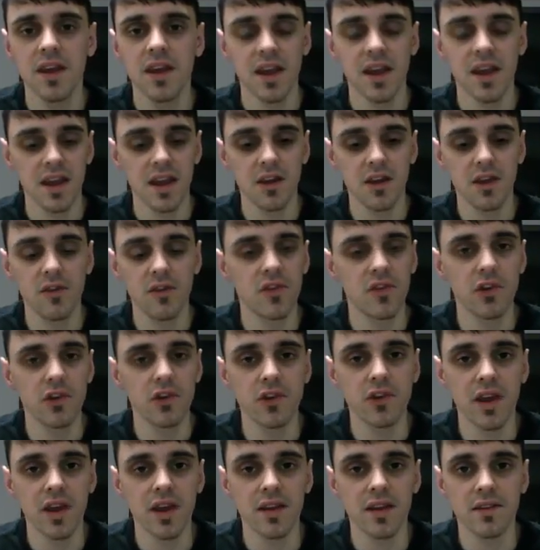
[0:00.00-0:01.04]
In a few
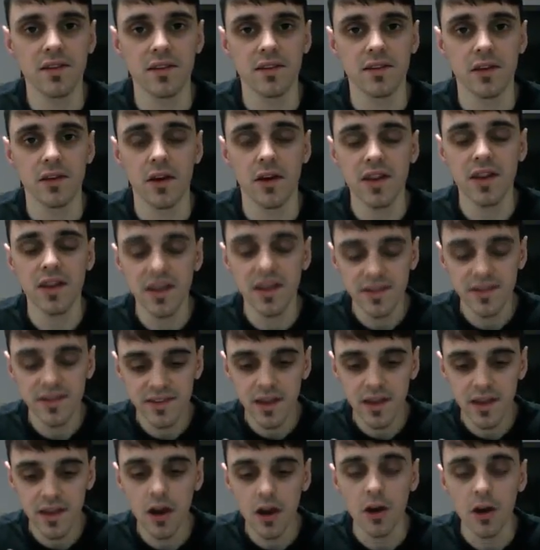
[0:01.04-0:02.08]
days and so on, and they're
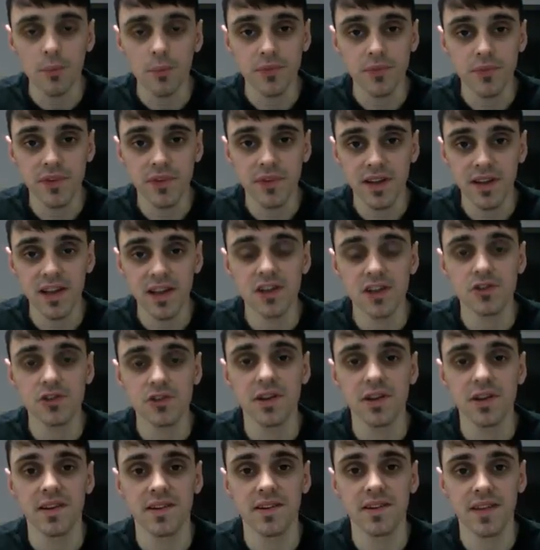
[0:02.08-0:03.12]
set up to
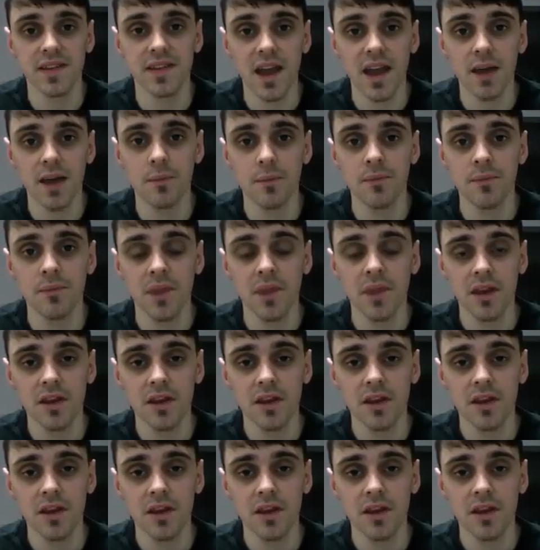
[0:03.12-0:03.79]
literally scam